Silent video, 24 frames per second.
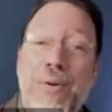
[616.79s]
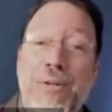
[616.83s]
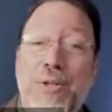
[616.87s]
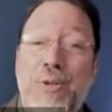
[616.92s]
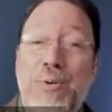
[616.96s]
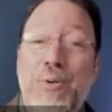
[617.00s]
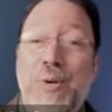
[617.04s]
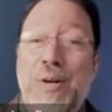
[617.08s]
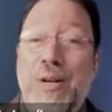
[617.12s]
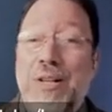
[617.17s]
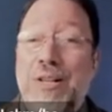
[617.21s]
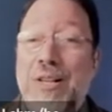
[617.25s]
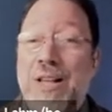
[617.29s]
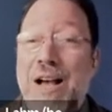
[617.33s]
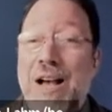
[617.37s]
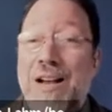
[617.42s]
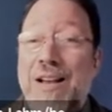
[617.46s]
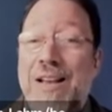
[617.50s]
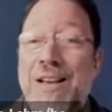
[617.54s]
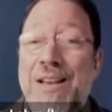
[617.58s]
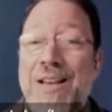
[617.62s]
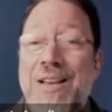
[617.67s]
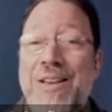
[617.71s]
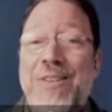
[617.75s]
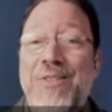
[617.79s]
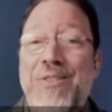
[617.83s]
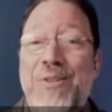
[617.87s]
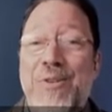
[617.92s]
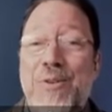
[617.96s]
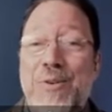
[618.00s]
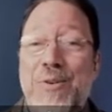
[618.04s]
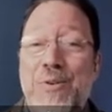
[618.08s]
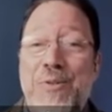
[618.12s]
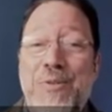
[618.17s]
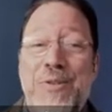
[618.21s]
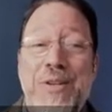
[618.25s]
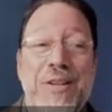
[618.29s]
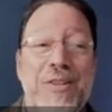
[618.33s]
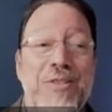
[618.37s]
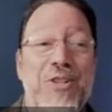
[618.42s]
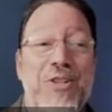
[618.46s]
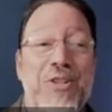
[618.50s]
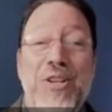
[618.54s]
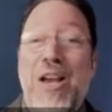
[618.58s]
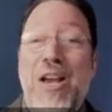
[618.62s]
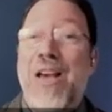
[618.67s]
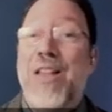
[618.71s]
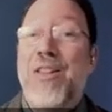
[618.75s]
at 2 o'clock to the
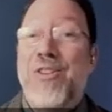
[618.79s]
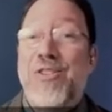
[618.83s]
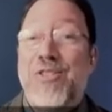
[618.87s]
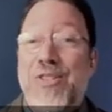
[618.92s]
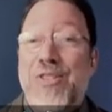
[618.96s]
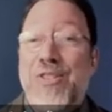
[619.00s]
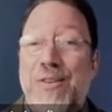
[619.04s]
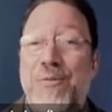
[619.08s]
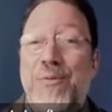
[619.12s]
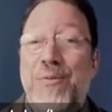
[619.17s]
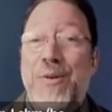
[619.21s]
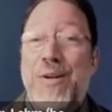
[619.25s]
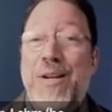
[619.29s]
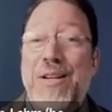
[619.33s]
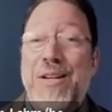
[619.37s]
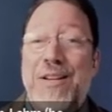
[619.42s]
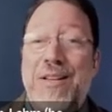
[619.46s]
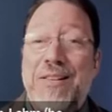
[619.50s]
Geology of Reed